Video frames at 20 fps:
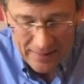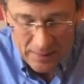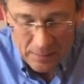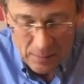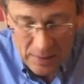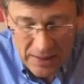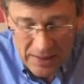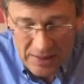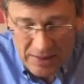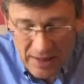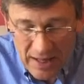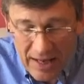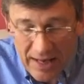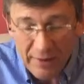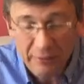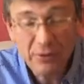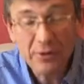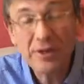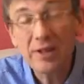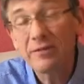But his
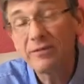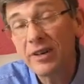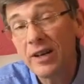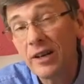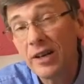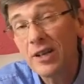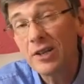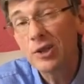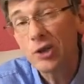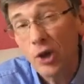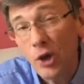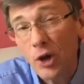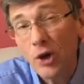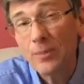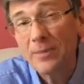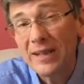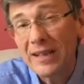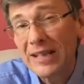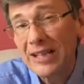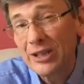life was a very
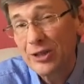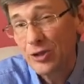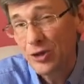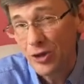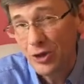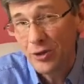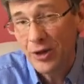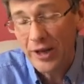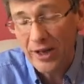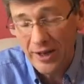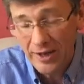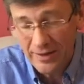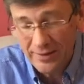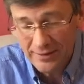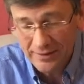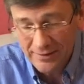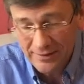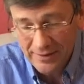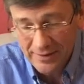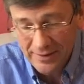turbulent journey
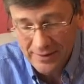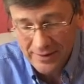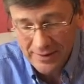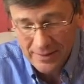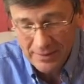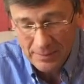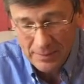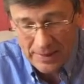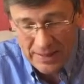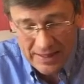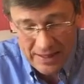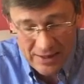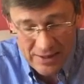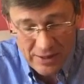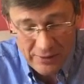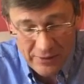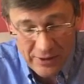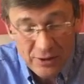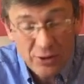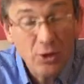because
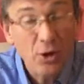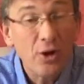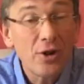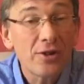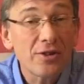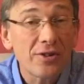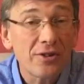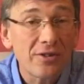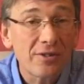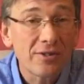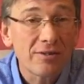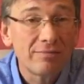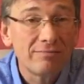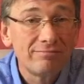of his choices.